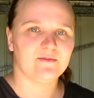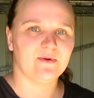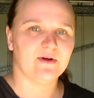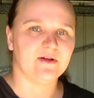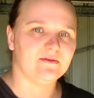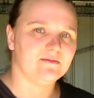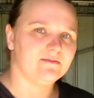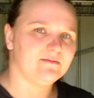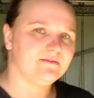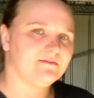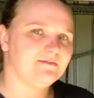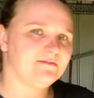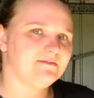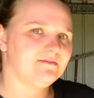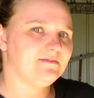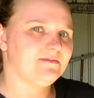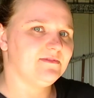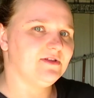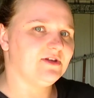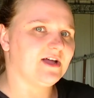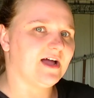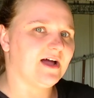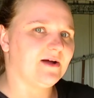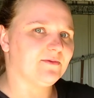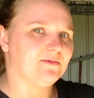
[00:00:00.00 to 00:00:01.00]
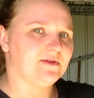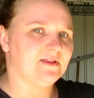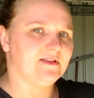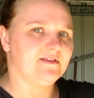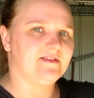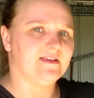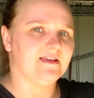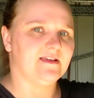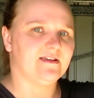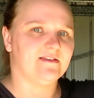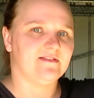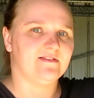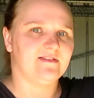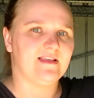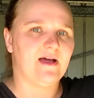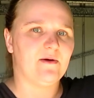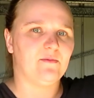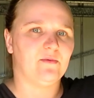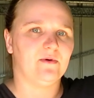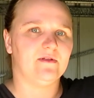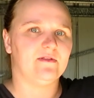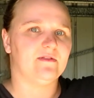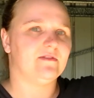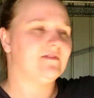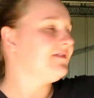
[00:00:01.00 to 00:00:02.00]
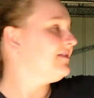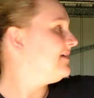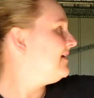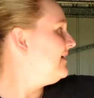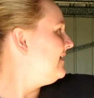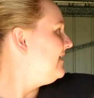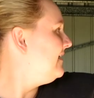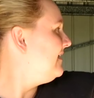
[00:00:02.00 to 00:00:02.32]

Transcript: well, you can't really see because that one's